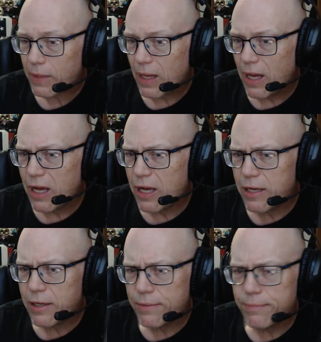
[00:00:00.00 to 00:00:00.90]

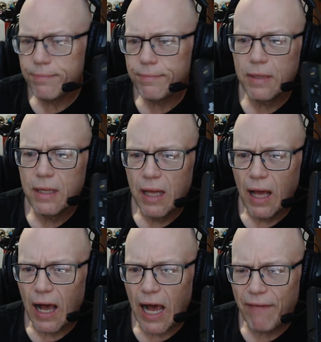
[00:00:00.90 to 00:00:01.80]
Um,
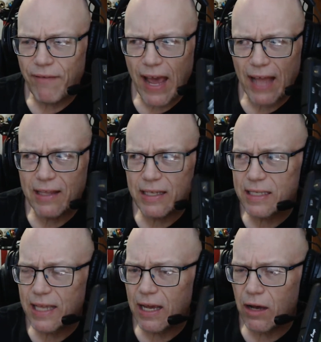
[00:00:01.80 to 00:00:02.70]
I've had this
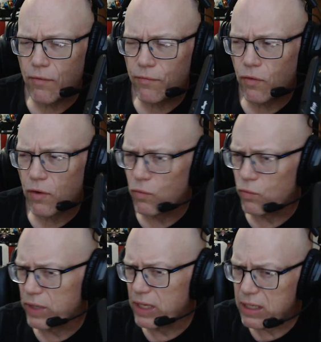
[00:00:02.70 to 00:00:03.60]
now for a
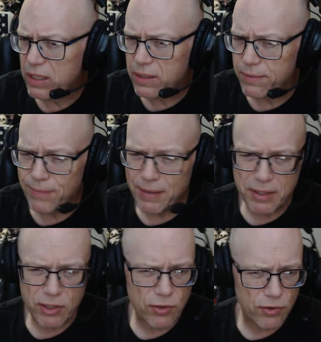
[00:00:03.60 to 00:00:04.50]
week, maybe
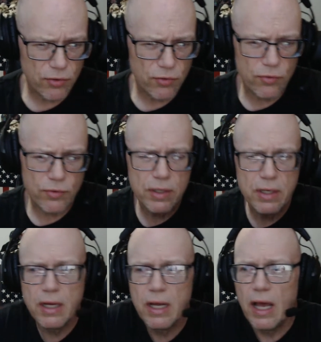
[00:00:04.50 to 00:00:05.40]
two,
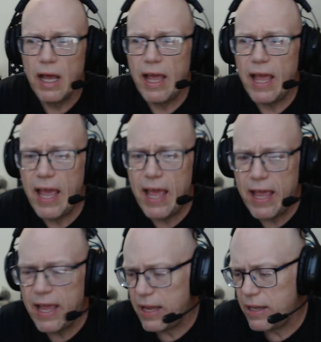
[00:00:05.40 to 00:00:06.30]

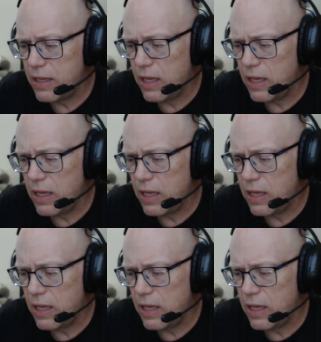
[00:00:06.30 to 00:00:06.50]
and